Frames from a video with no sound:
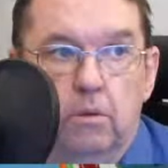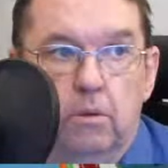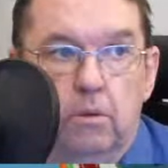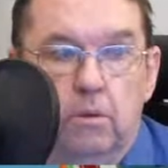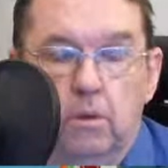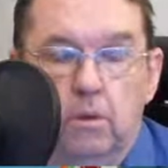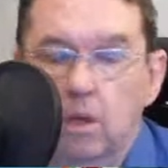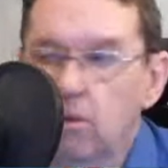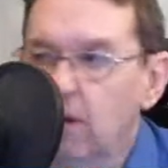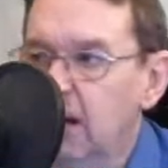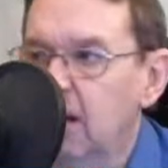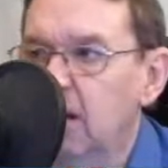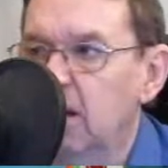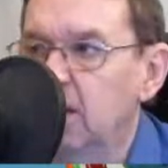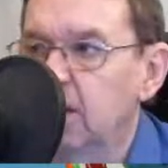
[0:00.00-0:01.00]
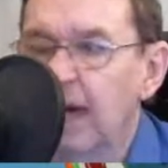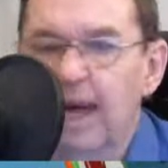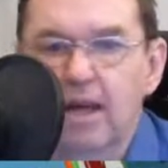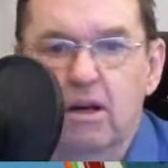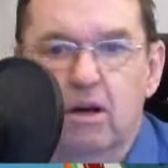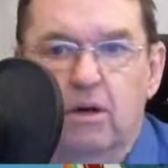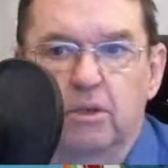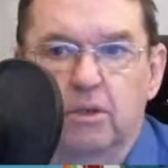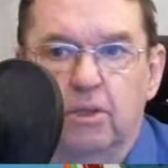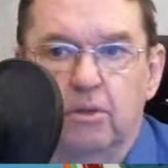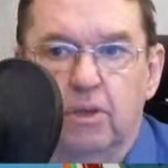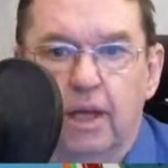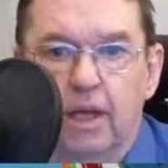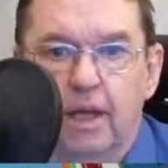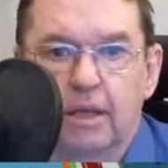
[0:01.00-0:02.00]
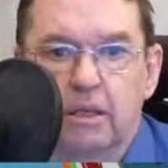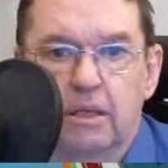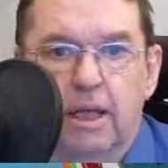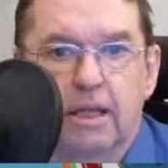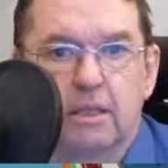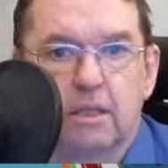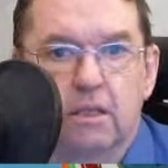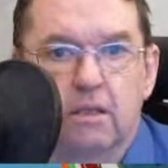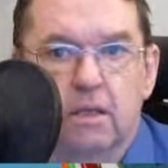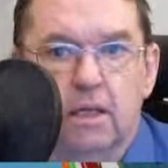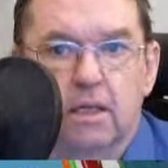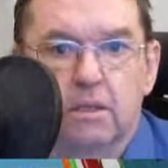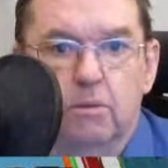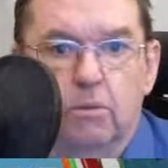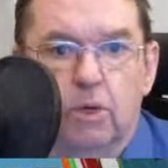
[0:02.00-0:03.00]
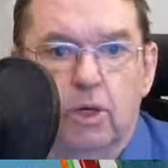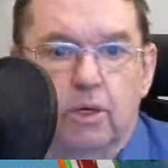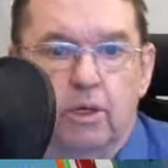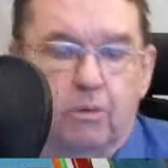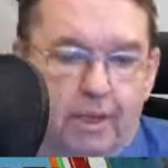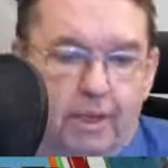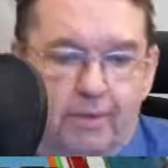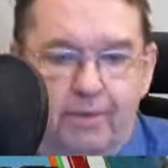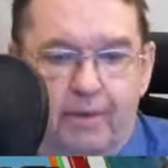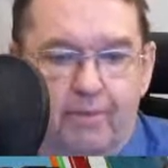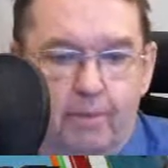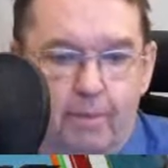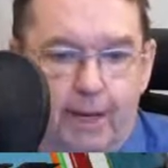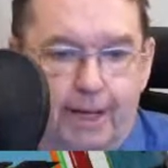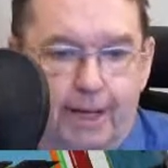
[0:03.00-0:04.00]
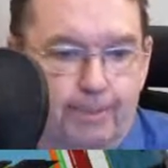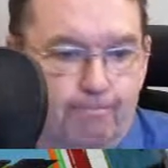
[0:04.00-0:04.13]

No, I can't do that. That's his work. Well, never mind.